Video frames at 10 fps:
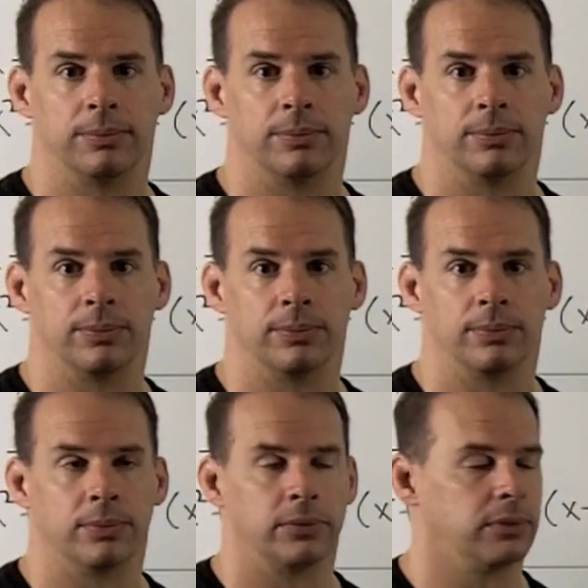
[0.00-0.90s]

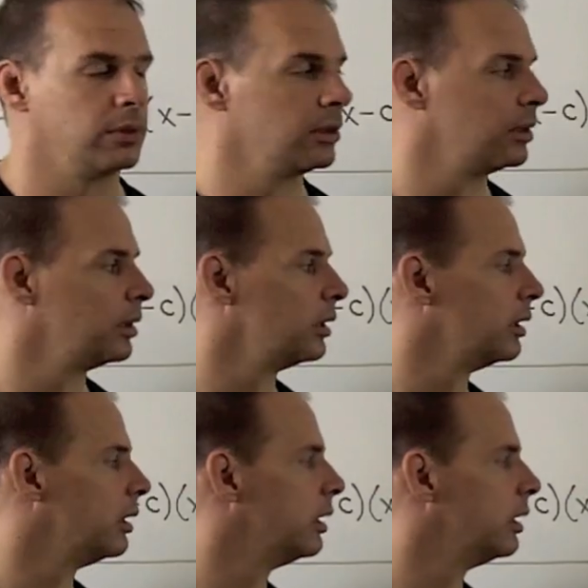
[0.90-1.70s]
Nothing is said.